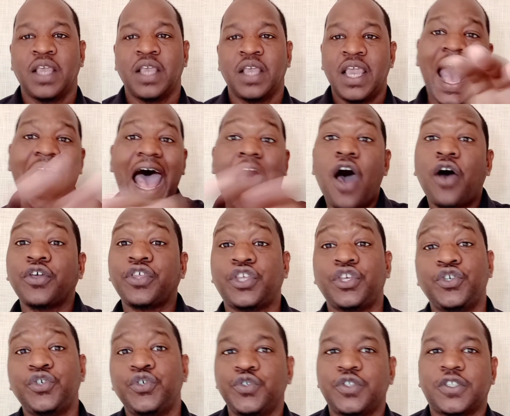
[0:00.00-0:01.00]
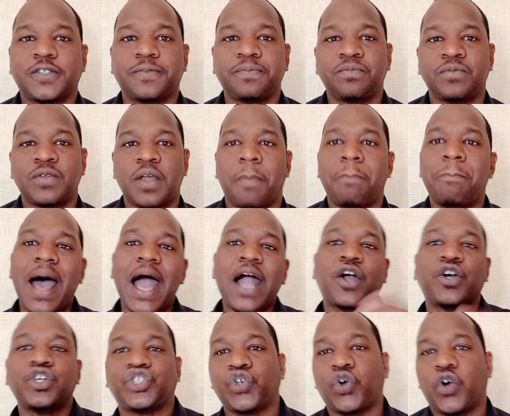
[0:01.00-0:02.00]
I'll use
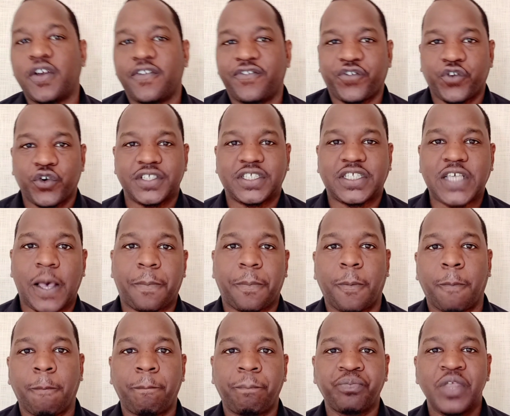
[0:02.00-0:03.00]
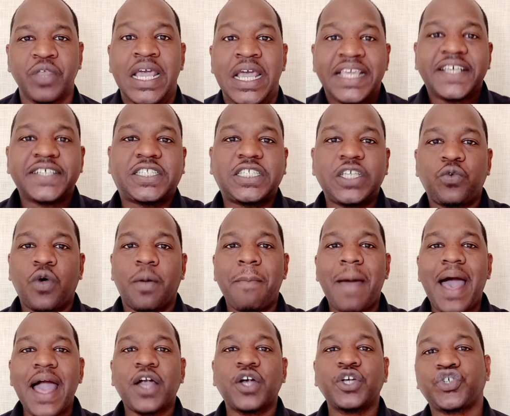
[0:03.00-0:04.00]
Michael Jordan for example. You see, when
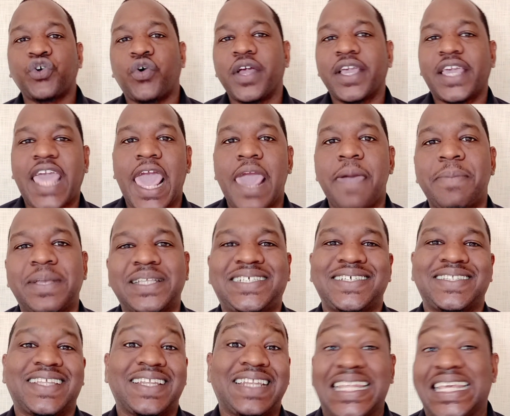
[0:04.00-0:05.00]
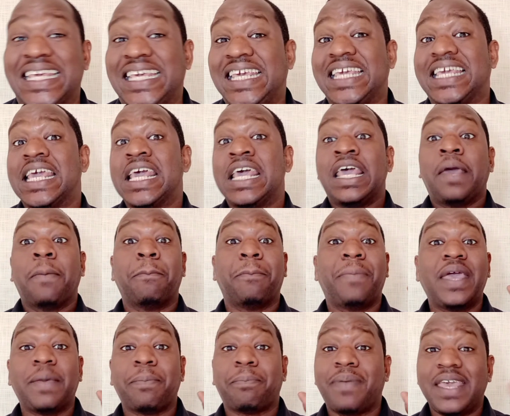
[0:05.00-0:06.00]
Michael Jordan came into the league
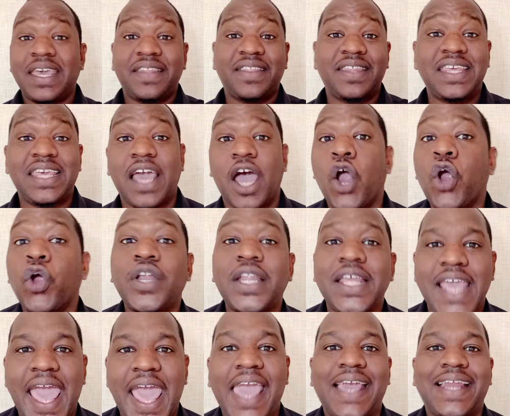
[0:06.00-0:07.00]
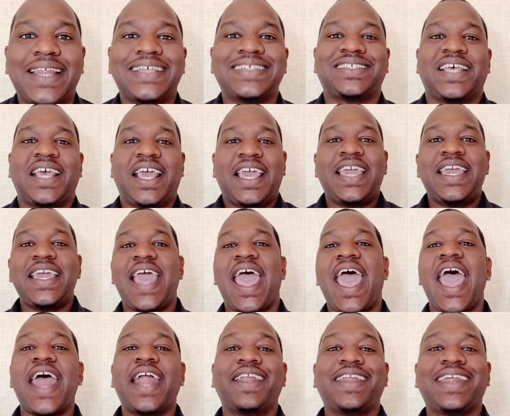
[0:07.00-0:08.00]
in the early 80s, he
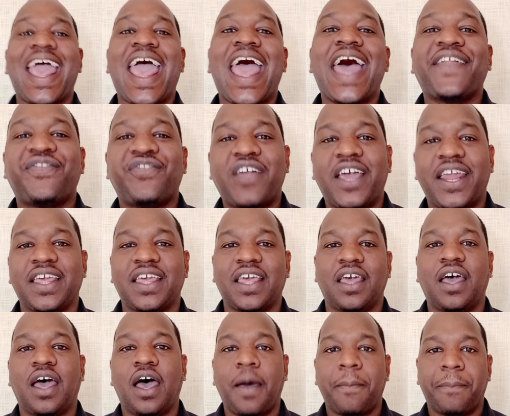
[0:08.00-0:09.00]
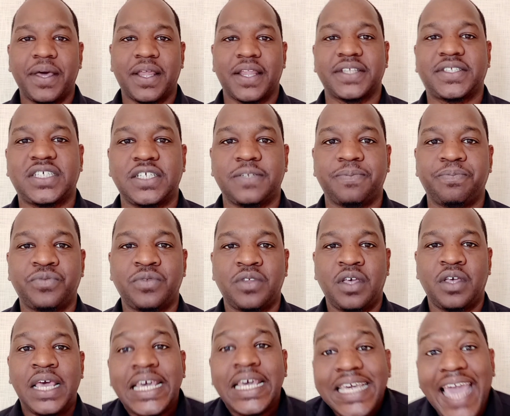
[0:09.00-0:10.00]
had the athletic ability.
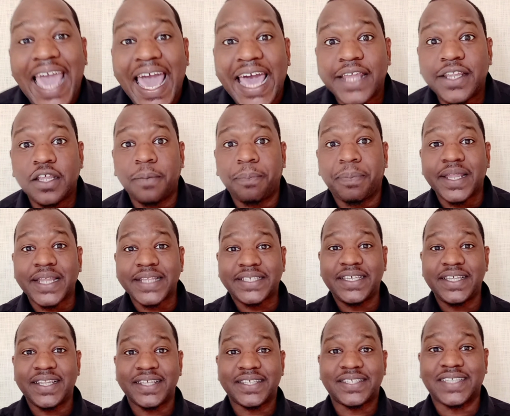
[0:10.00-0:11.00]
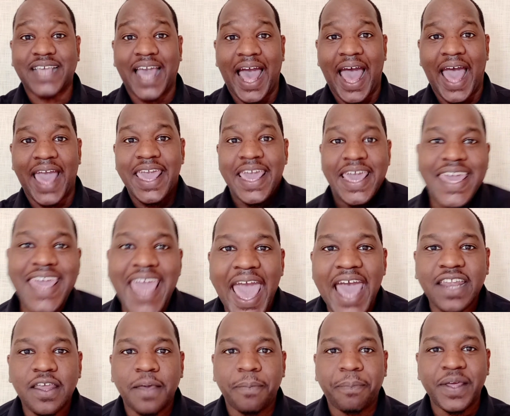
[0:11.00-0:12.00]
He had the ability to sky. He
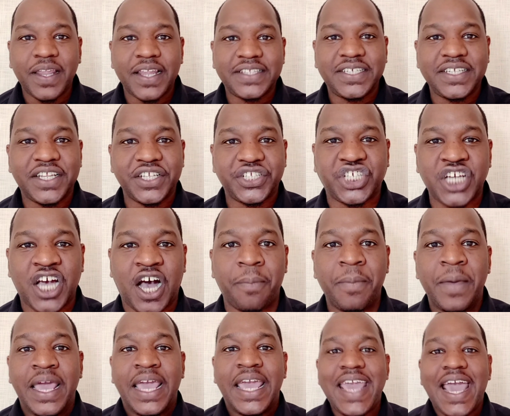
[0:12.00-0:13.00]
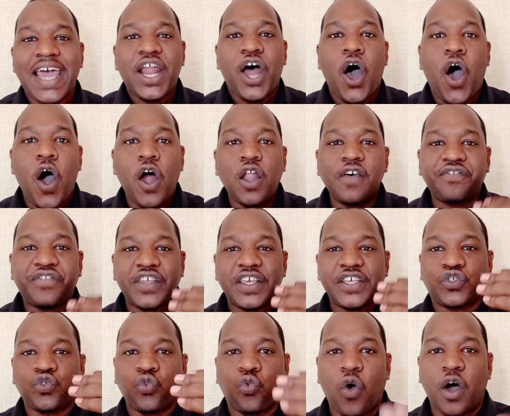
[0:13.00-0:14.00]
had the ability to jump. He had all of
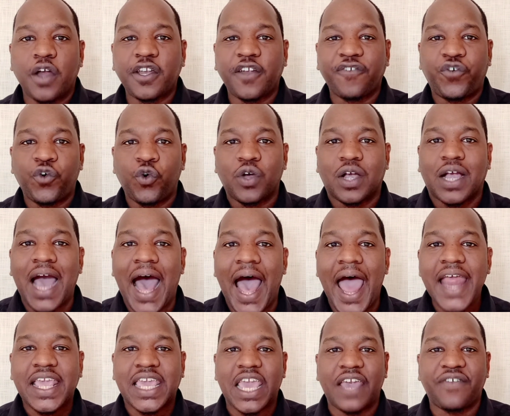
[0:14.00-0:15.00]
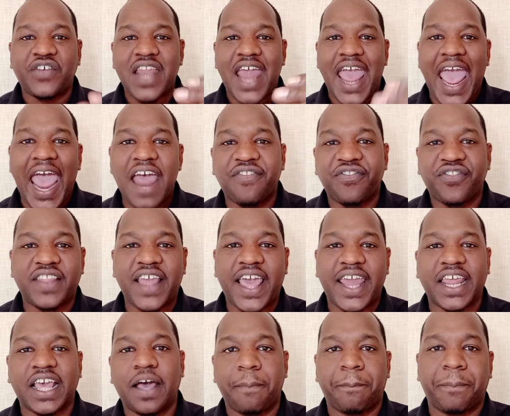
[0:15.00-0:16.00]
these wonderful God-given
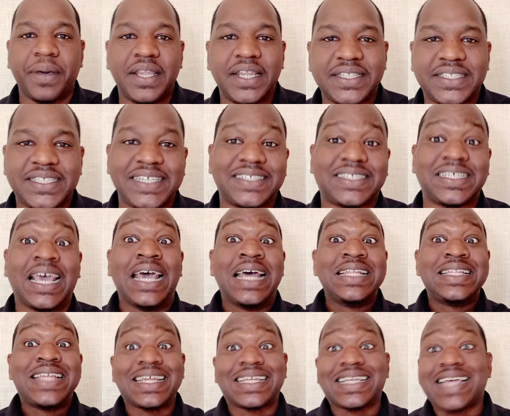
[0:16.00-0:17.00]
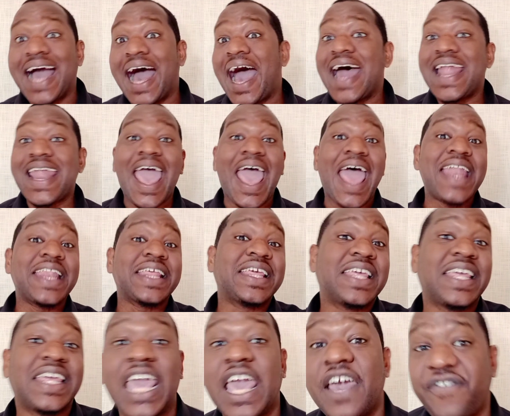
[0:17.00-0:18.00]
athletic abilities that God
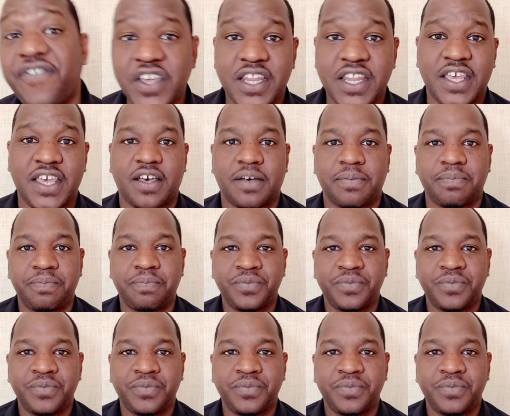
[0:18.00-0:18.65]
had given him.